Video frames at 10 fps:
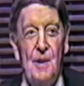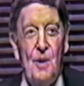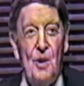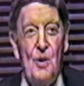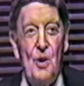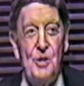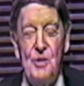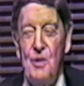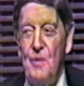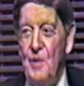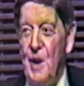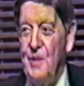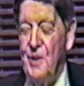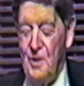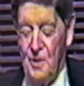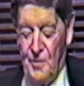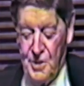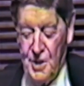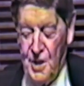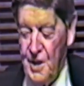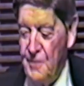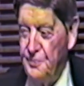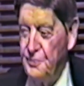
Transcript: her courses over at the university